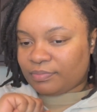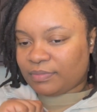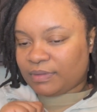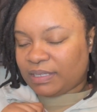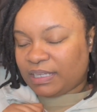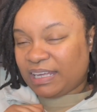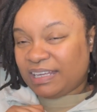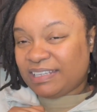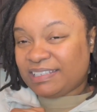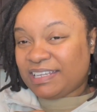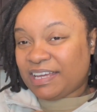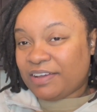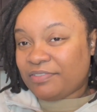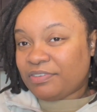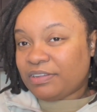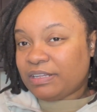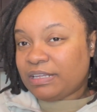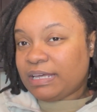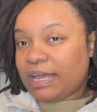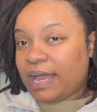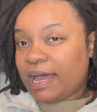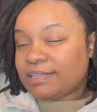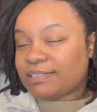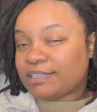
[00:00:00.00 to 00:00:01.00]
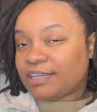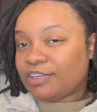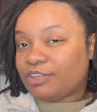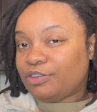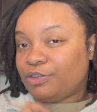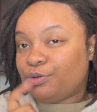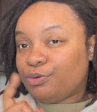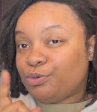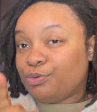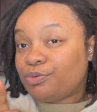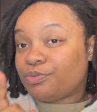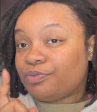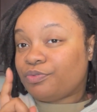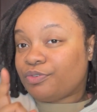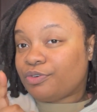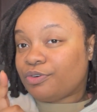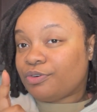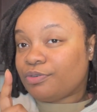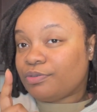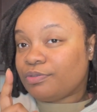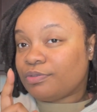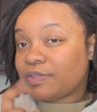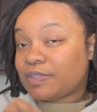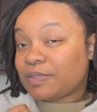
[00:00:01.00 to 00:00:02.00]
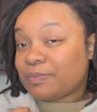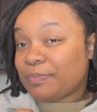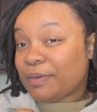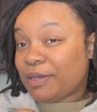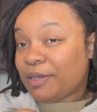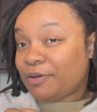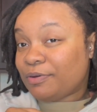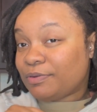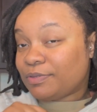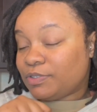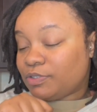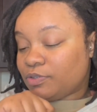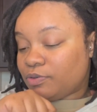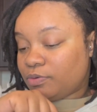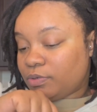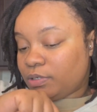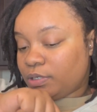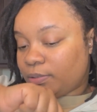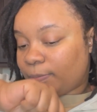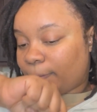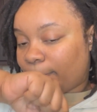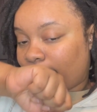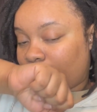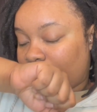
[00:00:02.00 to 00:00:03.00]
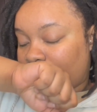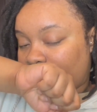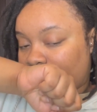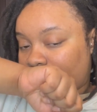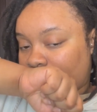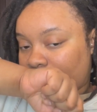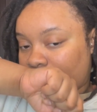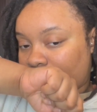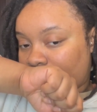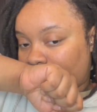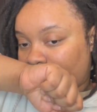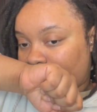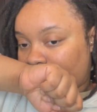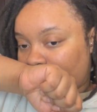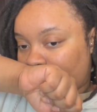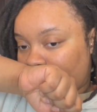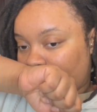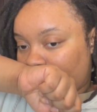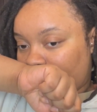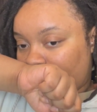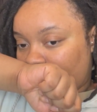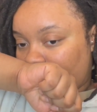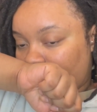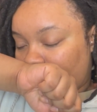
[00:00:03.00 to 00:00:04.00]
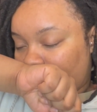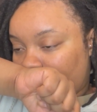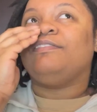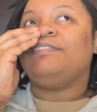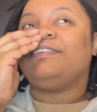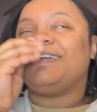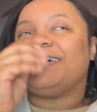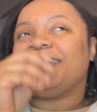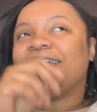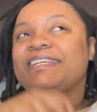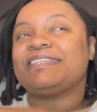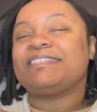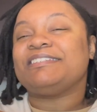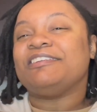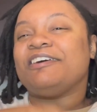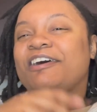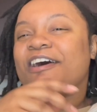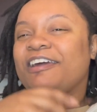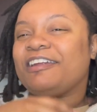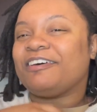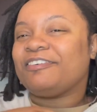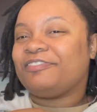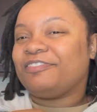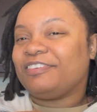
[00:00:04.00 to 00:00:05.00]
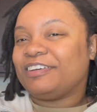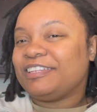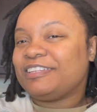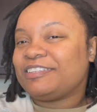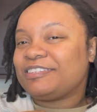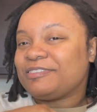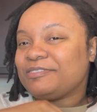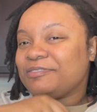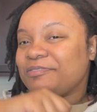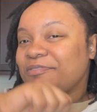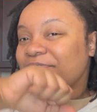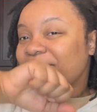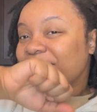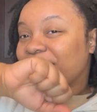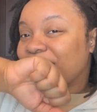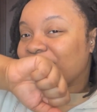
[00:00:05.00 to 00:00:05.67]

It definitely has a youthful smell to it. I feel like it's non-offensive,